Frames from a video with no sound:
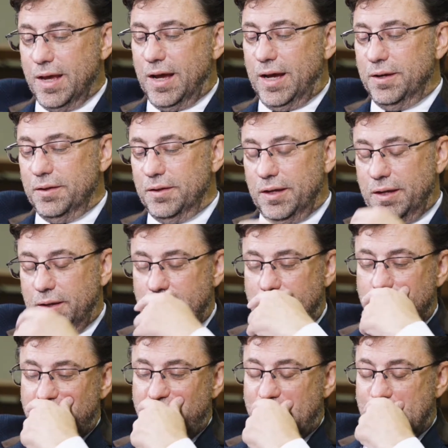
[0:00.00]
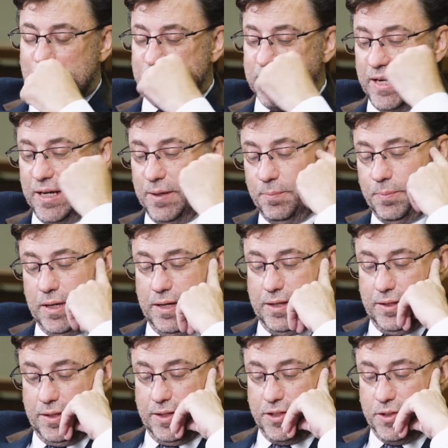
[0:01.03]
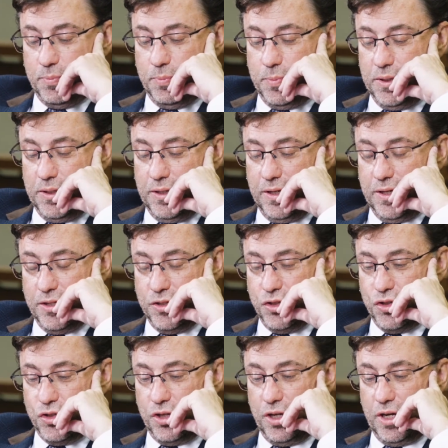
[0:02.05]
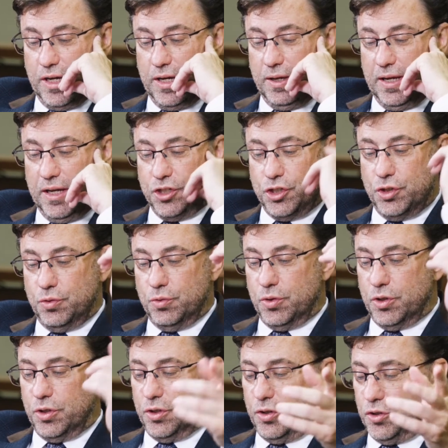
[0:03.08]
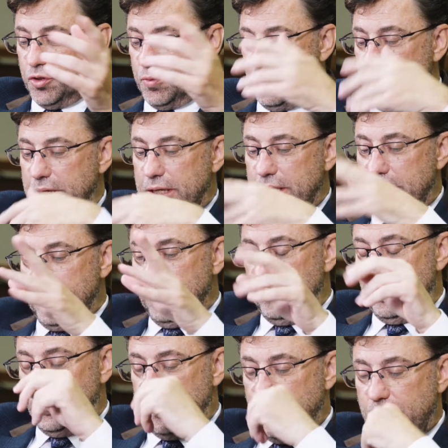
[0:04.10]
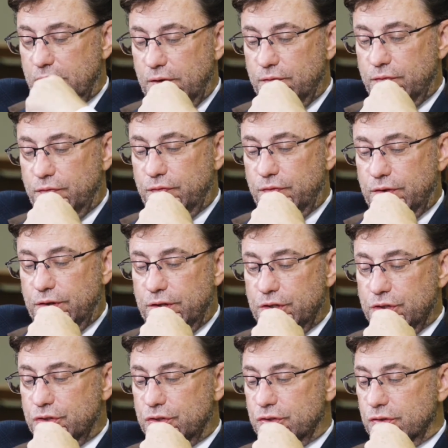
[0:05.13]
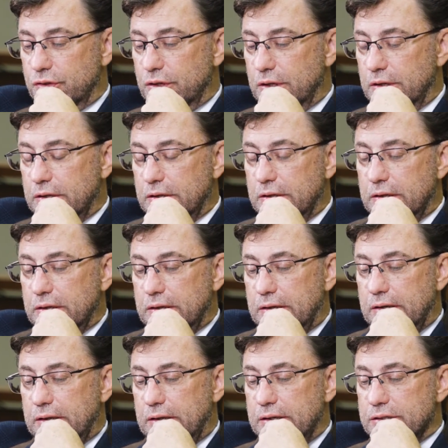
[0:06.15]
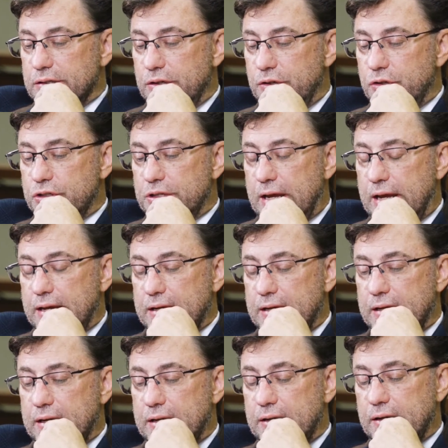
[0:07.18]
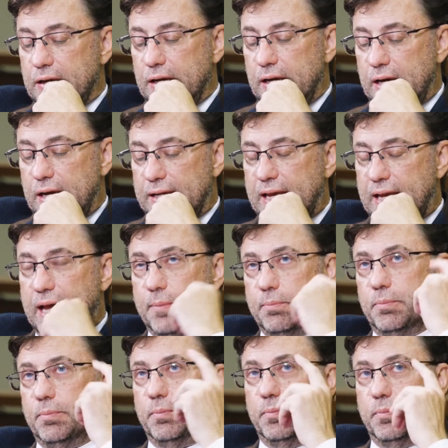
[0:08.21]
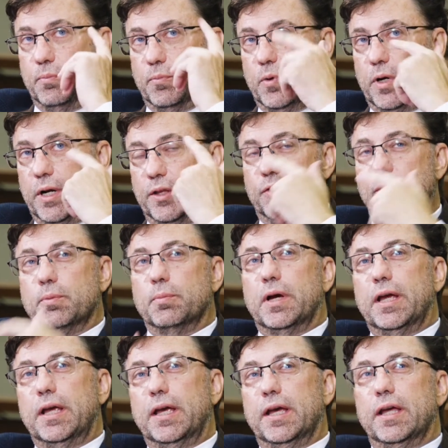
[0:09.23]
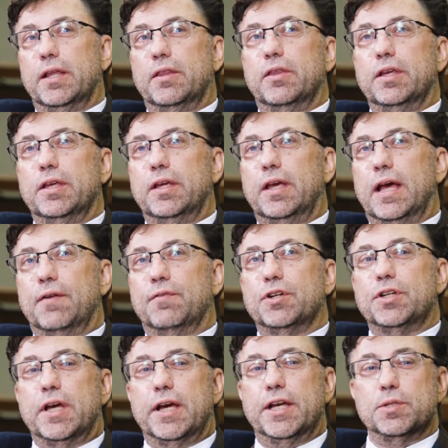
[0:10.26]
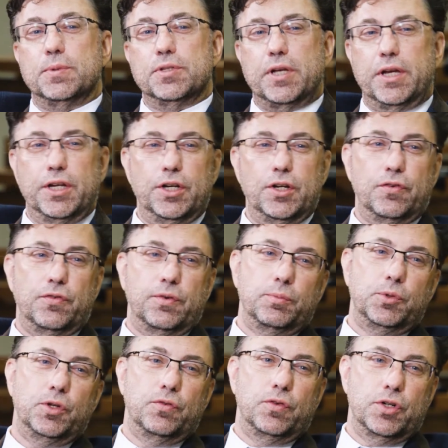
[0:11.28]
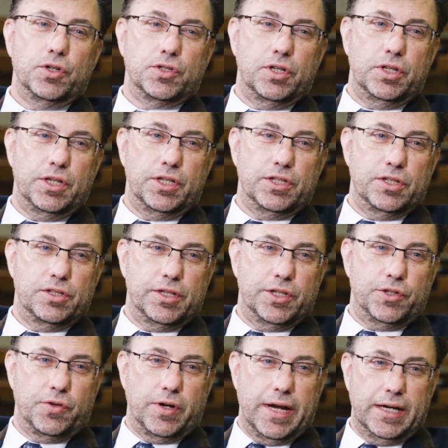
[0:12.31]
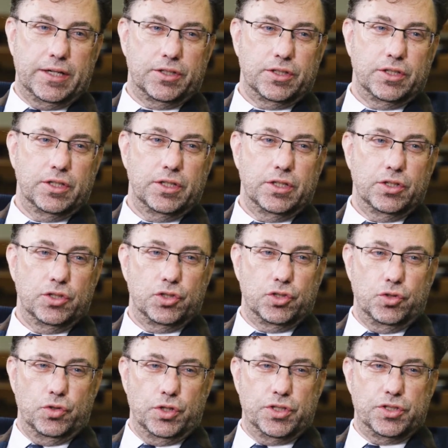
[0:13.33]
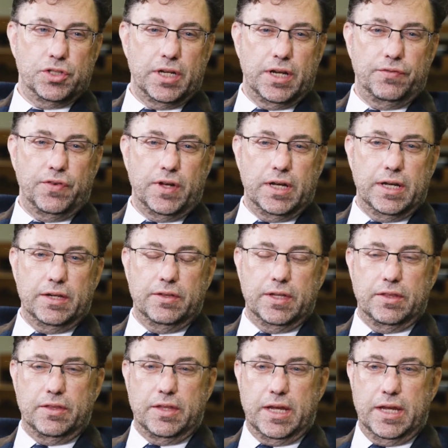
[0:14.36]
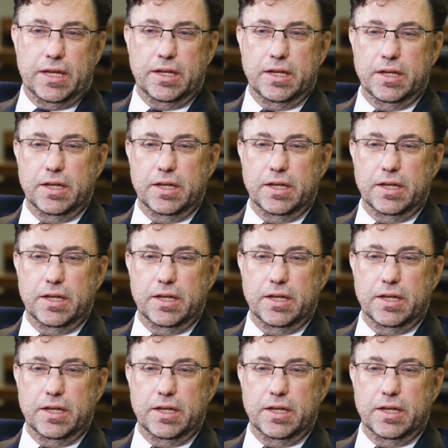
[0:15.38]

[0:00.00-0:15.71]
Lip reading: I'm fascinated by this because as you were speaking of his understanding, I kept running through my head the advertisements I hear from universities as they attract students, and I find that they